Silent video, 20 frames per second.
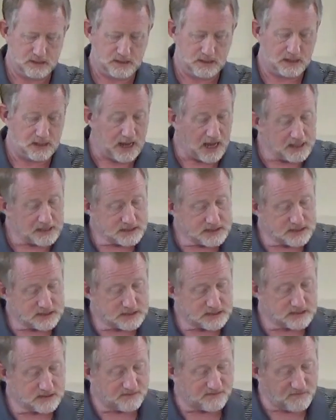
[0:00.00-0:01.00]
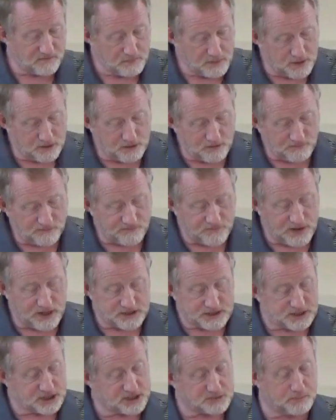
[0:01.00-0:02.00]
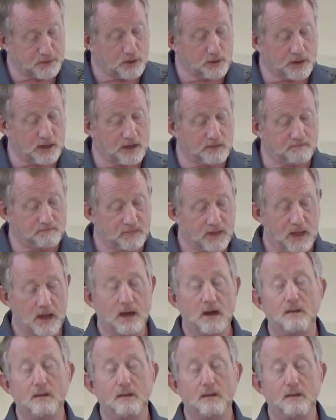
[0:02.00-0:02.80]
And hence the familiar phrase is spoken,